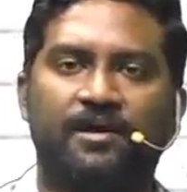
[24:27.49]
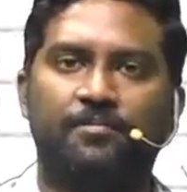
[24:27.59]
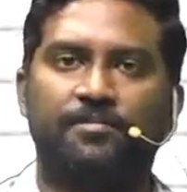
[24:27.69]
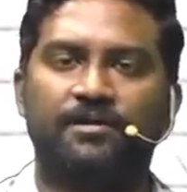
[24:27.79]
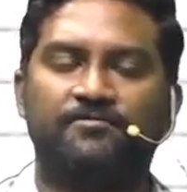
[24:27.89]

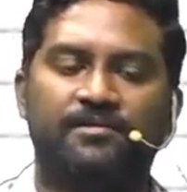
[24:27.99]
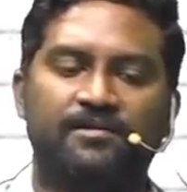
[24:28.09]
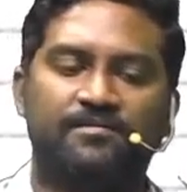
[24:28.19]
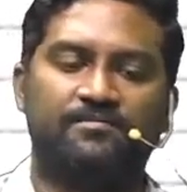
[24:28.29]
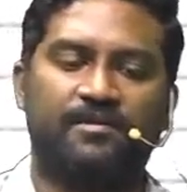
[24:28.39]
Why
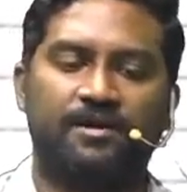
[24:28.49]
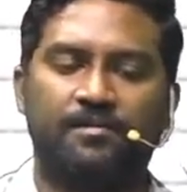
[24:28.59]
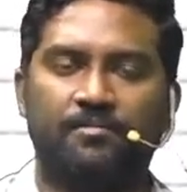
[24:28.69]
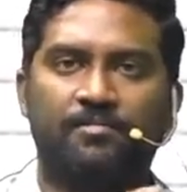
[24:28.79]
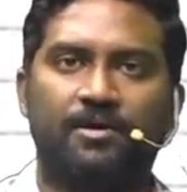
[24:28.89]
periphery is
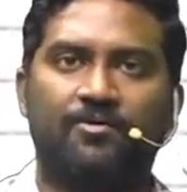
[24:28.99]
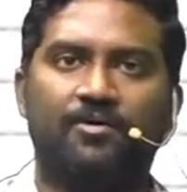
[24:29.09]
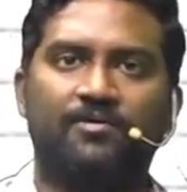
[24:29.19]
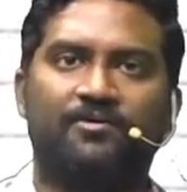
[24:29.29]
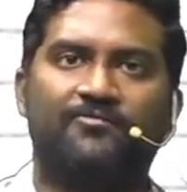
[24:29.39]
white?
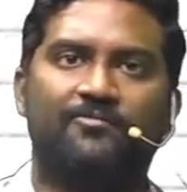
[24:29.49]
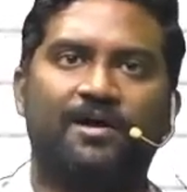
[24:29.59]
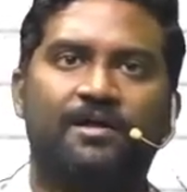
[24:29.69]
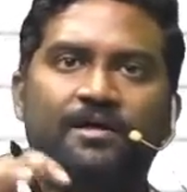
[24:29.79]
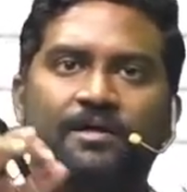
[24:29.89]
Because of
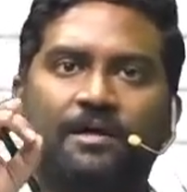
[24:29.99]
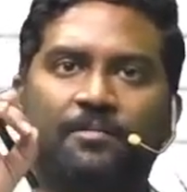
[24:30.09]
blood.